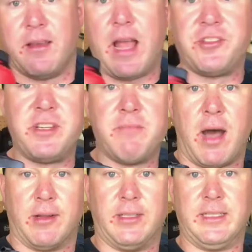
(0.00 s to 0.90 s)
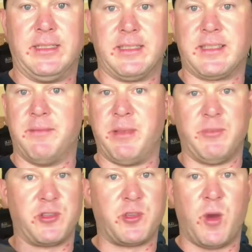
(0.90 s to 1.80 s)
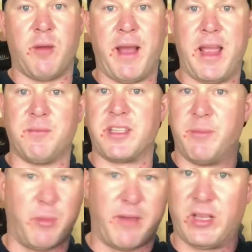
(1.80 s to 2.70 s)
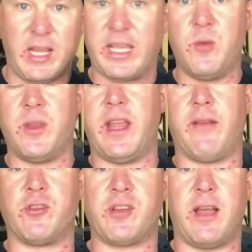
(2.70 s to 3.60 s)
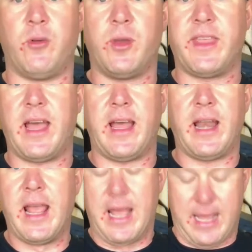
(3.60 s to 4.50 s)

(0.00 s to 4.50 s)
Nalgene bottle. Some people swear by them, some people have a lucky one, they never travel with that.